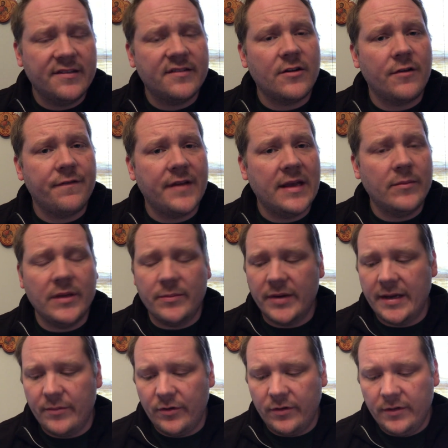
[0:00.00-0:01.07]
our family
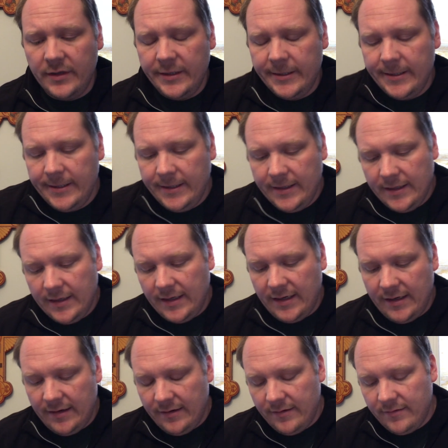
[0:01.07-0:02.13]
Bible
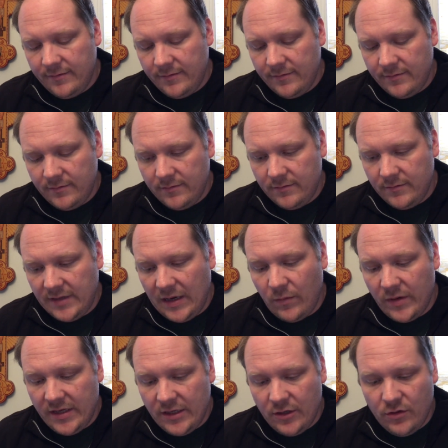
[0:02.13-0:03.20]
that
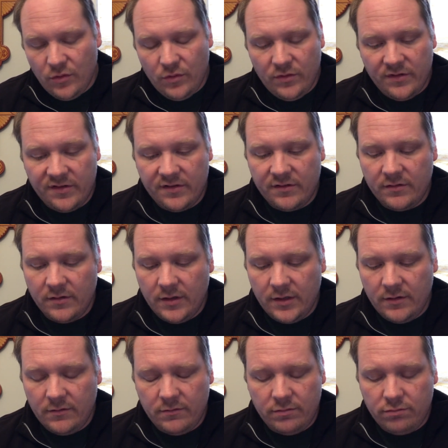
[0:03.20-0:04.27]
we use,
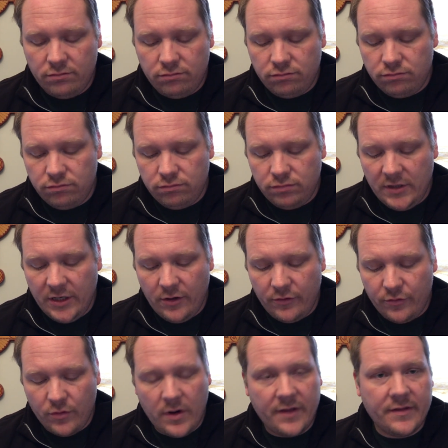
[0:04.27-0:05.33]

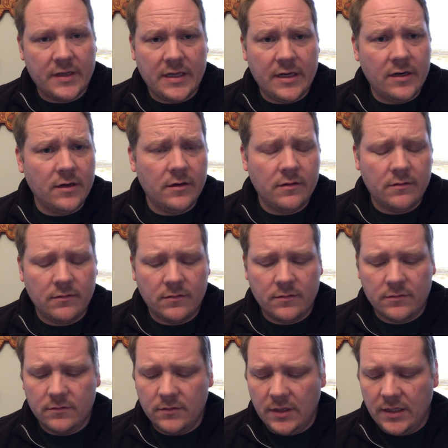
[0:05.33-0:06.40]
throughout the year
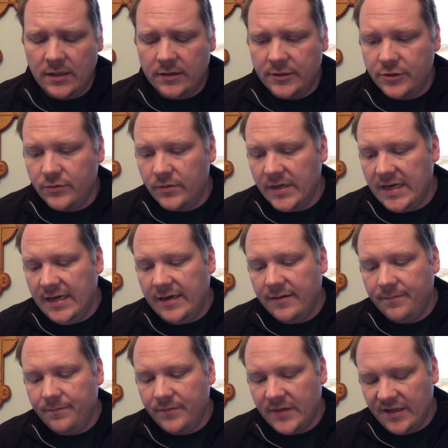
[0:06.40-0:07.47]
to read.
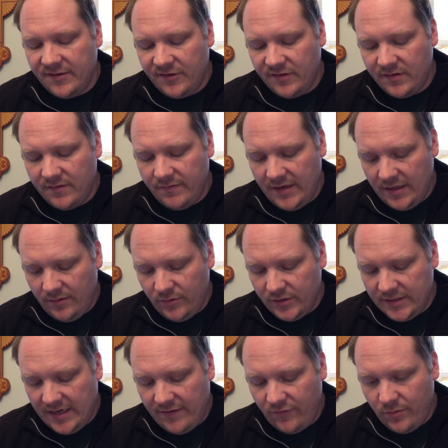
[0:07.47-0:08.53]
That's just available
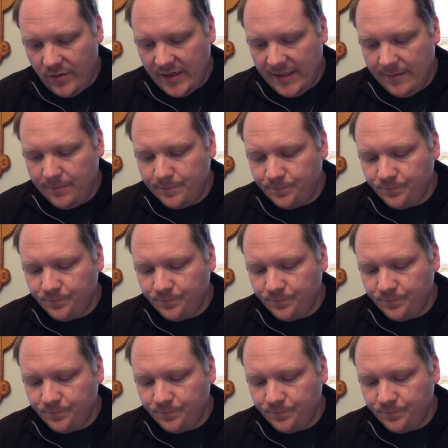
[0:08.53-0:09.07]
to everybody.